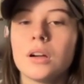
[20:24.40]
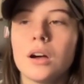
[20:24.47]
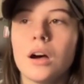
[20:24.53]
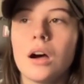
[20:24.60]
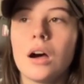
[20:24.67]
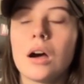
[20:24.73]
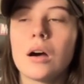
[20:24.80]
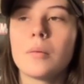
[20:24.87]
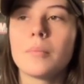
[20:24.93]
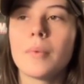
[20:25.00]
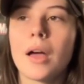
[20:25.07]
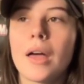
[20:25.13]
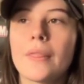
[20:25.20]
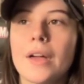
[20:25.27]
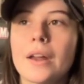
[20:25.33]
Um,
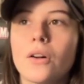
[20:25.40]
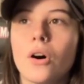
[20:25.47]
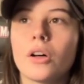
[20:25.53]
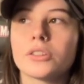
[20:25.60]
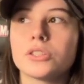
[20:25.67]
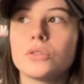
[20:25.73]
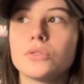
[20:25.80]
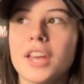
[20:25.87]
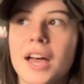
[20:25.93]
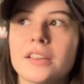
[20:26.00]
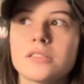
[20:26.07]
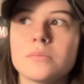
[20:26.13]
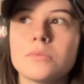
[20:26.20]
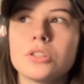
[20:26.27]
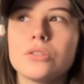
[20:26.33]
and then also
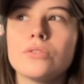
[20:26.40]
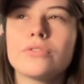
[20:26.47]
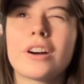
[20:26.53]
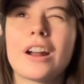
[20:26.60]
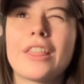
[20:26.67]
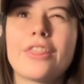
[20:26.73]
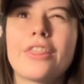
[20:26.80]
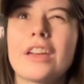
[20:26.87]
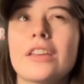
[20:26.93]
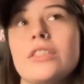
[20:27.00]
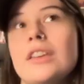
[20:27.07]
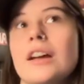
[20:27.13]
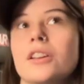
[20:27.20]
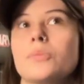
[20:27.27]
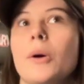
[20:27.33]
TASM 2 for, I think, the
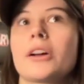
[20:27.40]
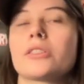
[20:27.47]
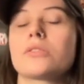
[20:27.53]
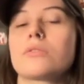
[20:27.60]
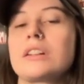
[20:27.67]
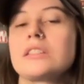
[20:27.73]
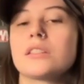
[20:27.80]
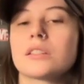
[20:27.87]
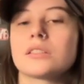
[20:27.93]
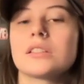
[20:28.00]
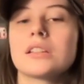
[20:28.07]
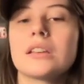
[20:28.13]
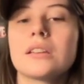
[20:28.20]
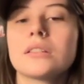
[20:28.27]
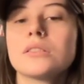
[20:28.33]
Xbox
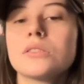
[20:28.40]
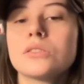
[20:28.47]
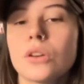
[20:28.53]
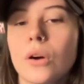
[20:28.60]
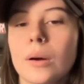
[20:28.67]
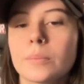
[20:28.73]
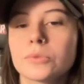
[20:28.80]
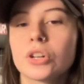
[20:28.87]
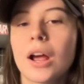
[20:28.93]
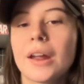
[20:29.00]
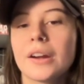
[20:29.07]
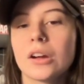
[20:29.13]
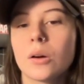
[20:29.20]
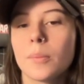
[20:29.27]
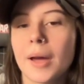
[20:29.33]
360. So I'm trying
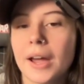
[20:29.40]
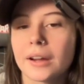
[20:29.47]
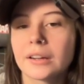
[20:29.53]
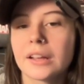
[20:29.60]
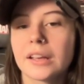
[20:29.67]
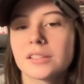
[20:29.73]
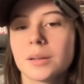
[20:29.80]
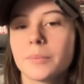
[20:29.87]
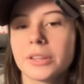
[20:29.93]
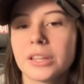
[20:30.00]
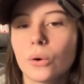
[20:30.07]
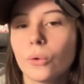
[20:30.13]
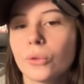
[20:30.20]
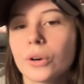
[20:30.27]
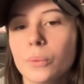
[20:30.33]
to go back and get some of the
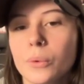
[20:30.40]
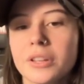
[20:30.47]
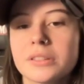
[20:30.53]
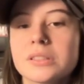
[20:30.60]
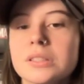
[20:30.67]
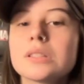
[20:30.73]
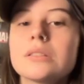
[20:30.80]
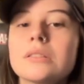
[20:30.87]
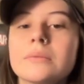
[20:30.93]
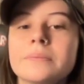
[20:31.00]
older ones.